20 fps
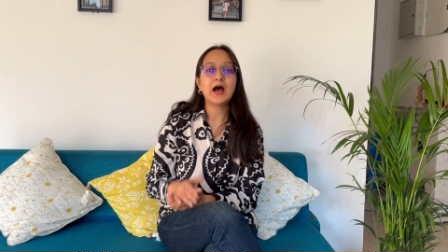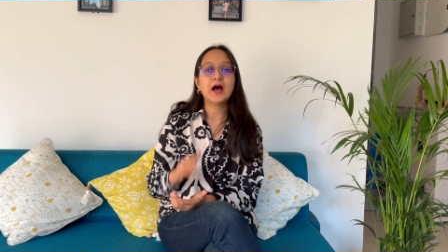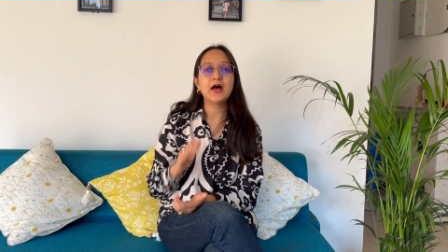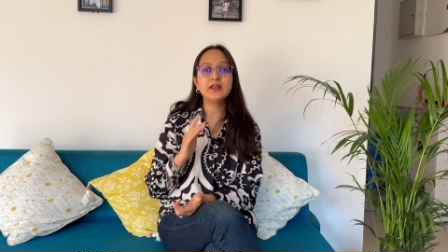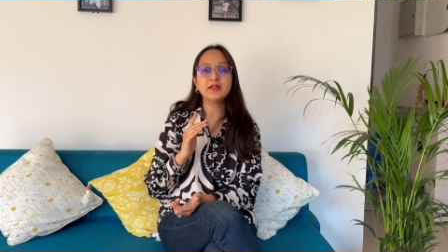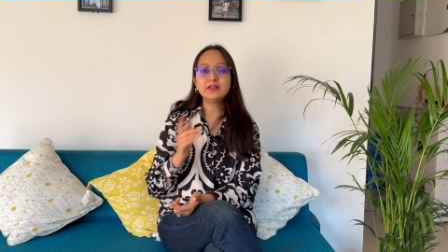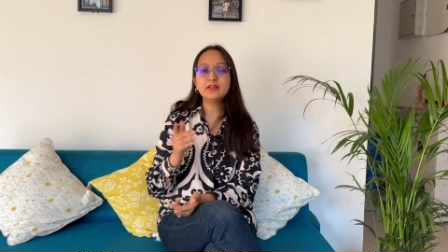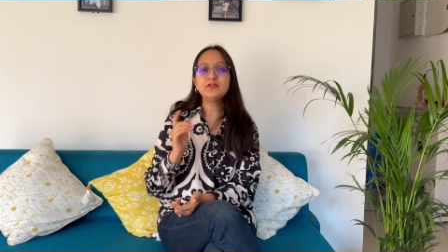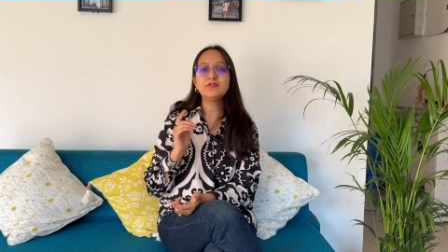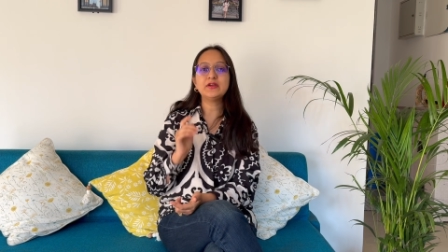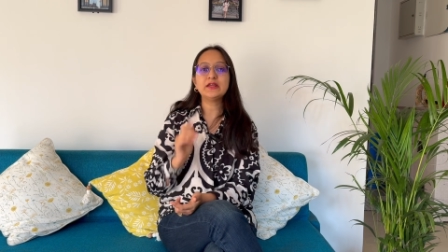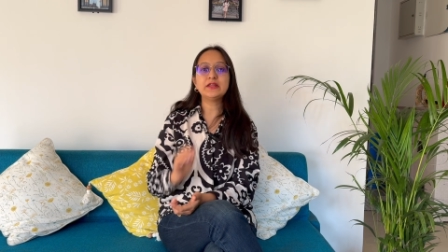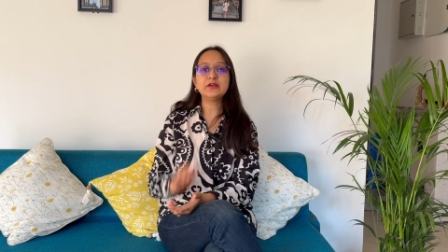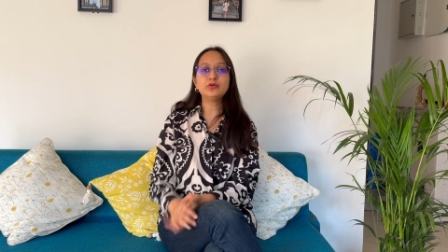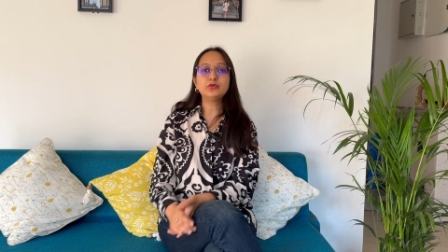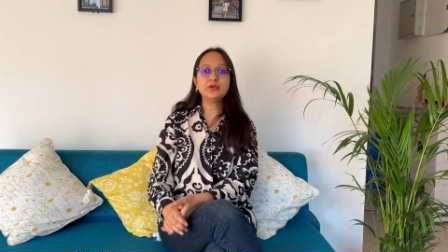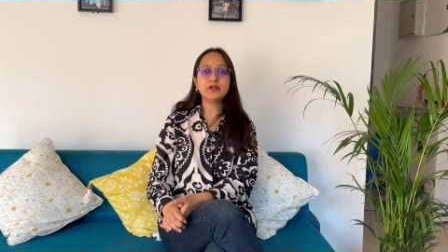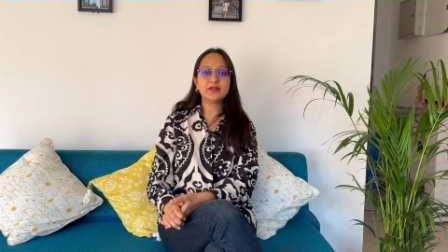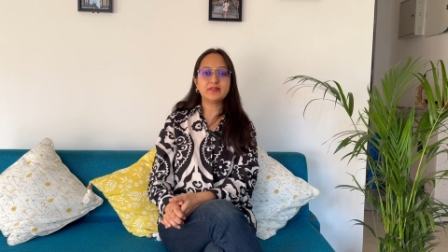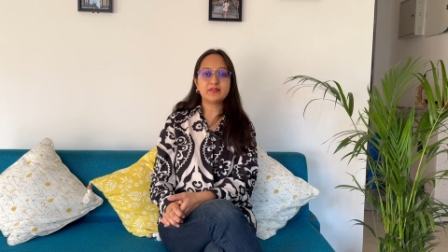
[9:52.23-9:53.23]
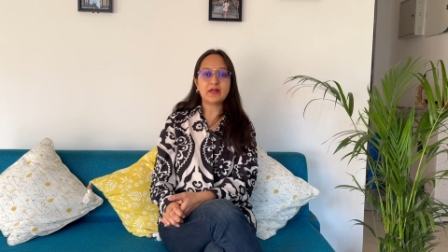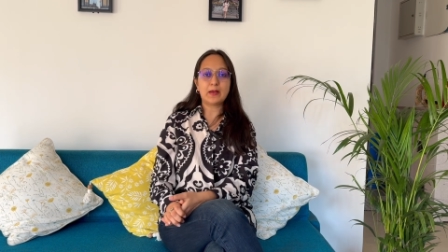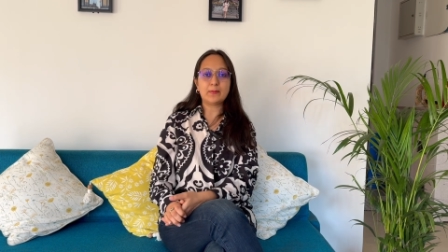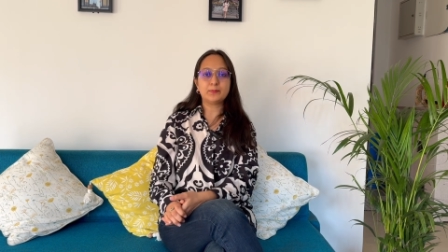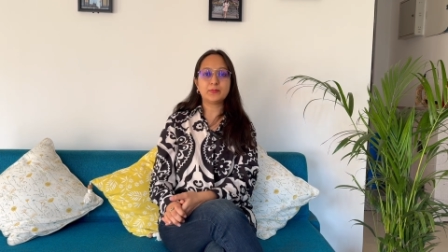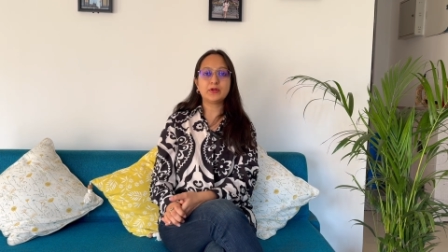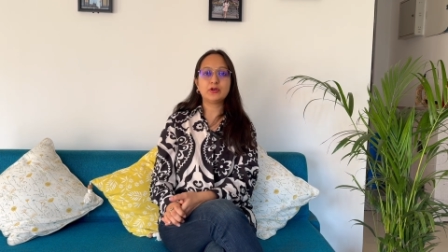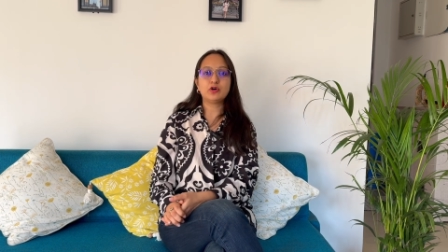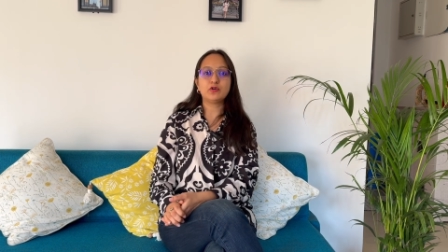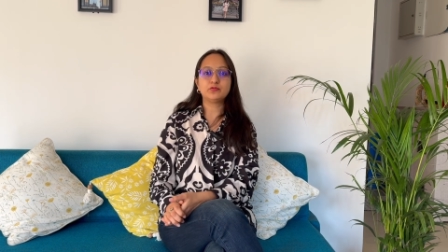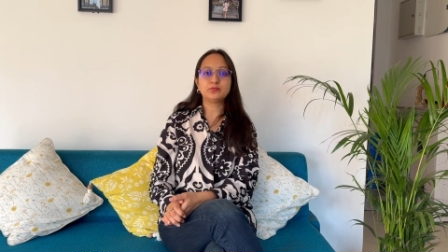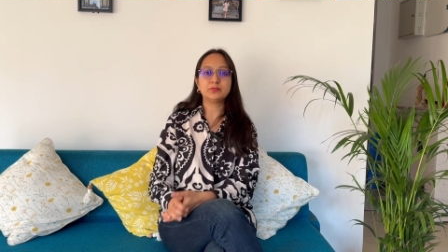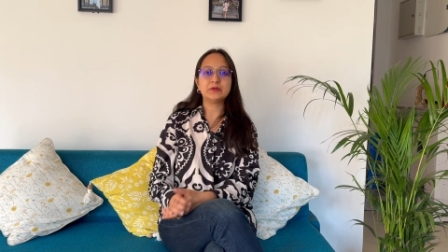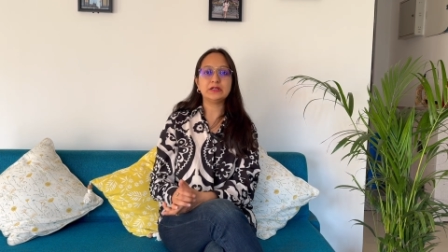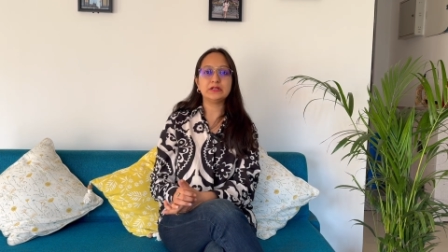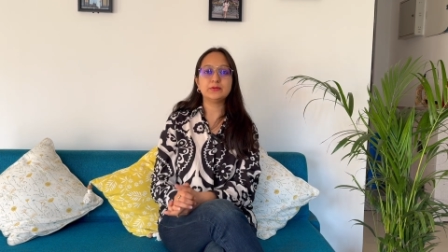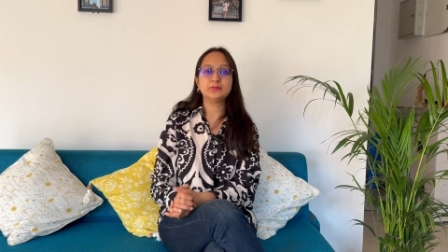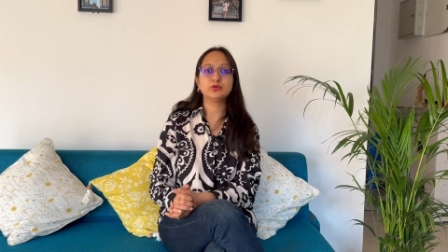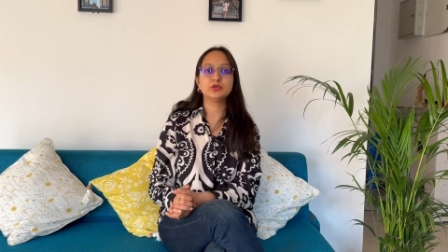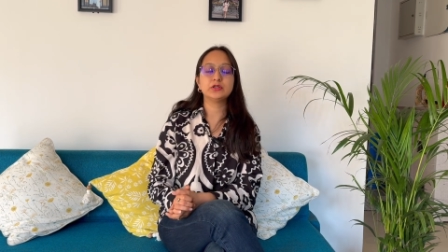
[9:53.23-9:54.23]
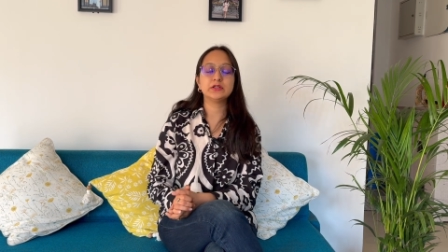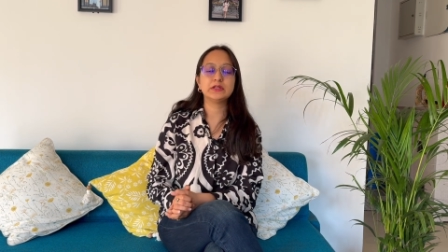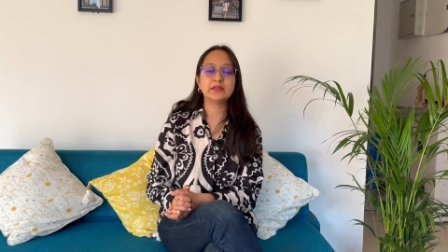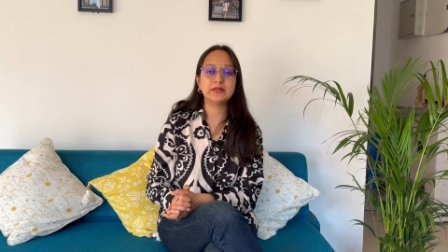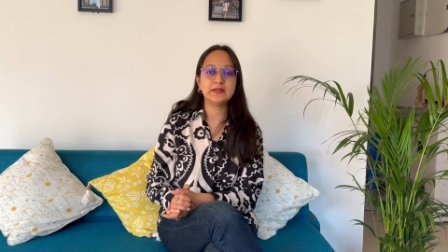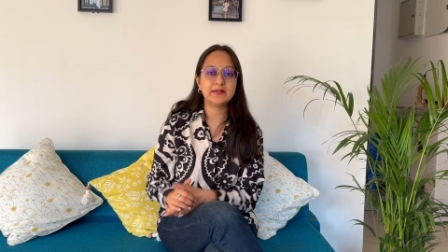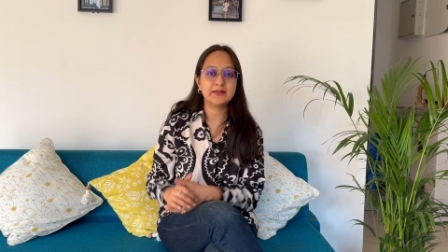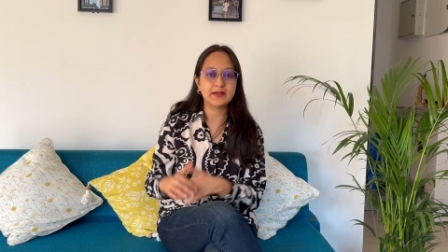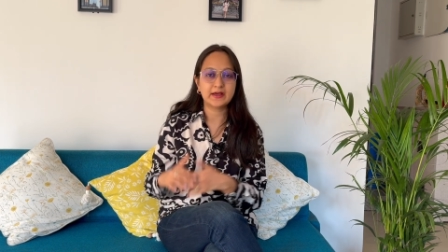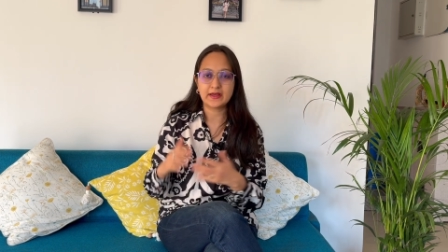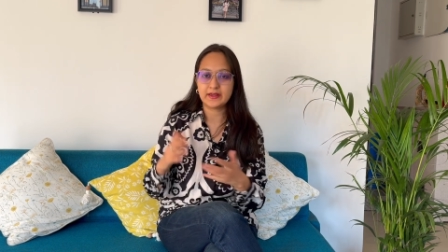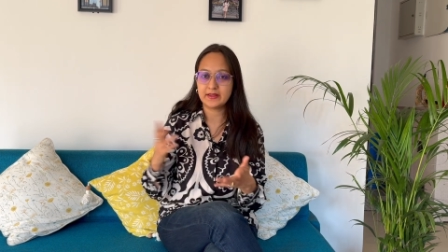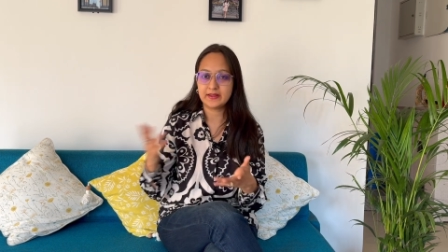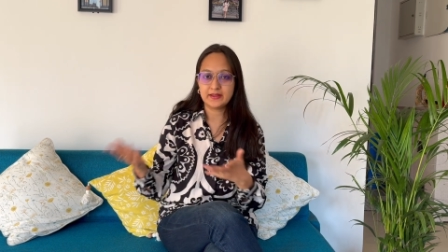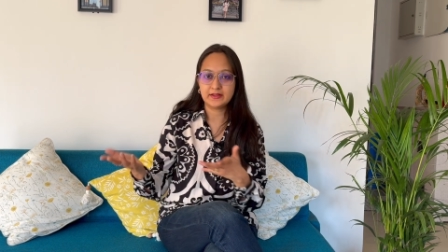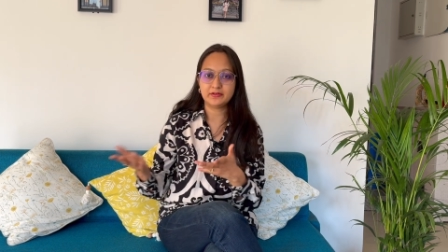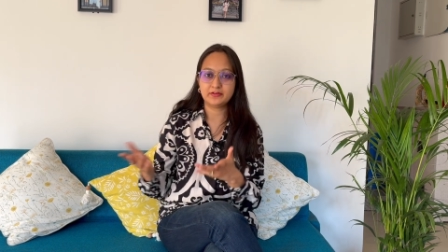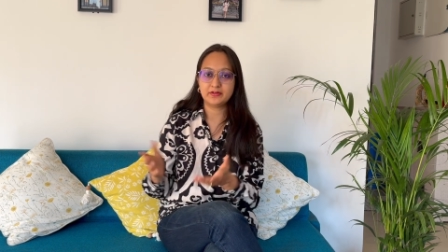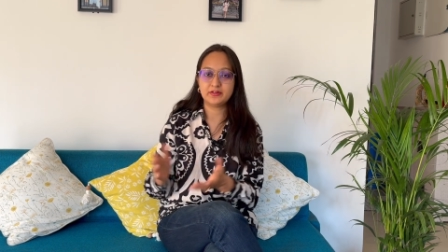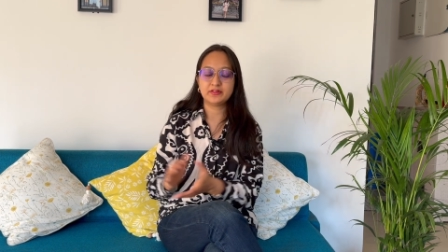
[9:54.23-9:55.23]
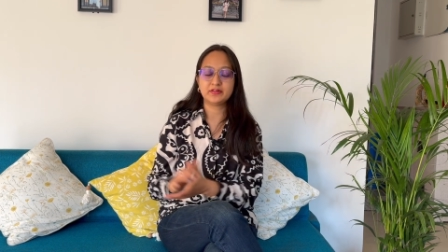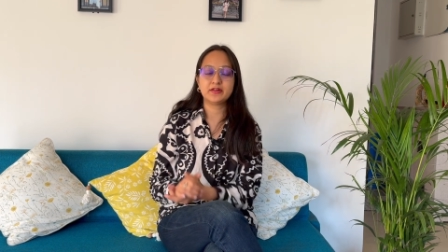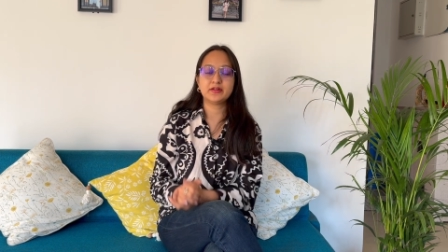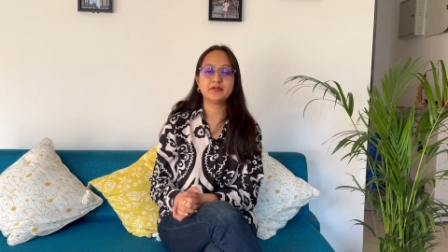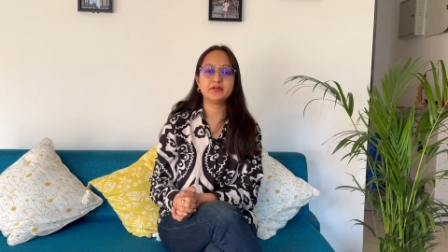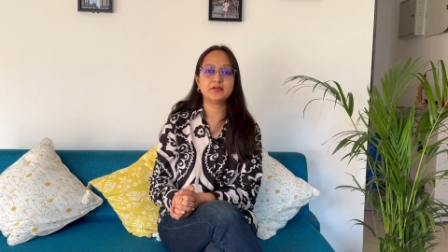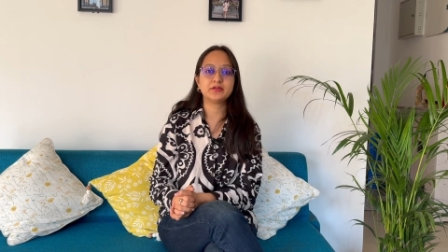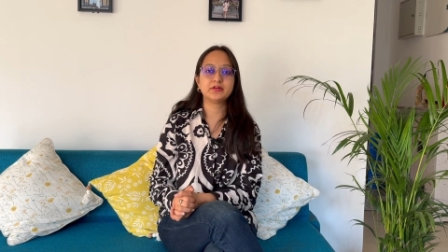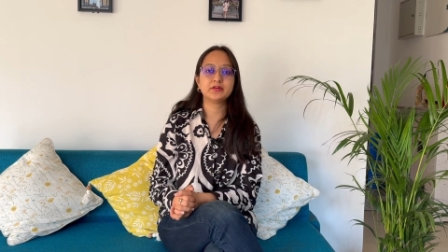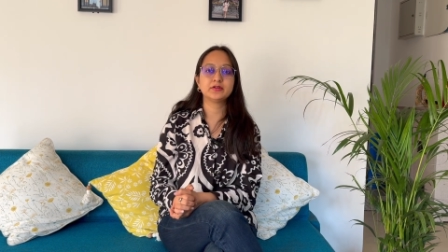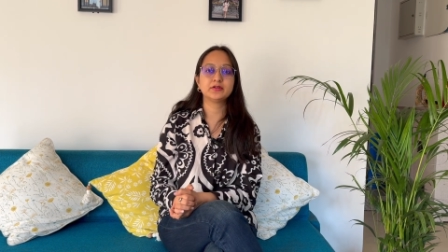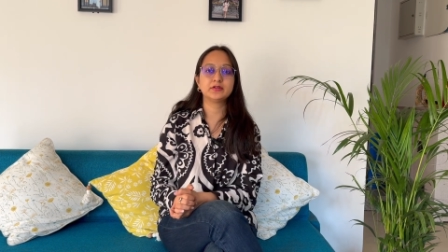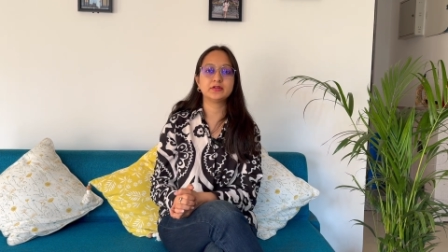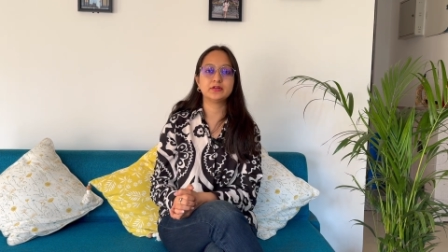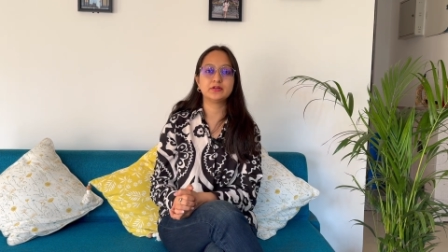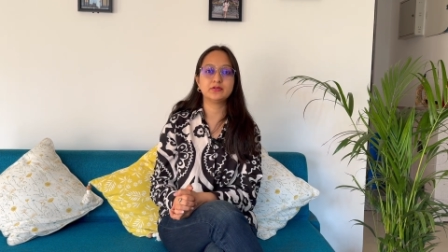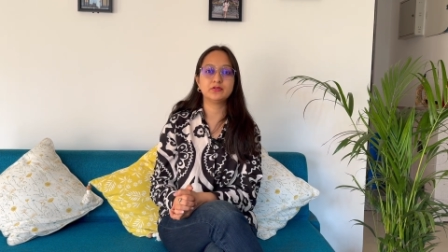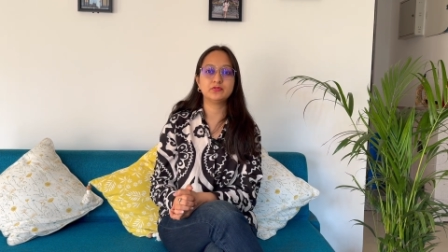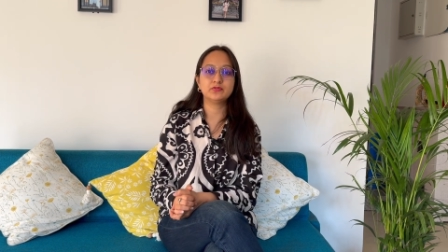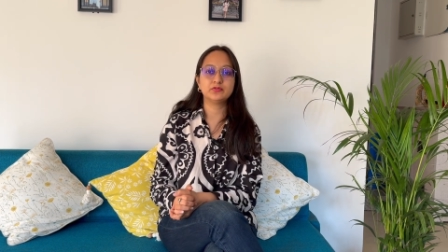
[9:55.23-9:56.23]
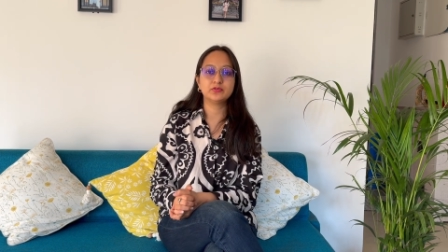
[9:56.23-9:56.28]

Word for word: Another very good example of multimodal AI in recent uh,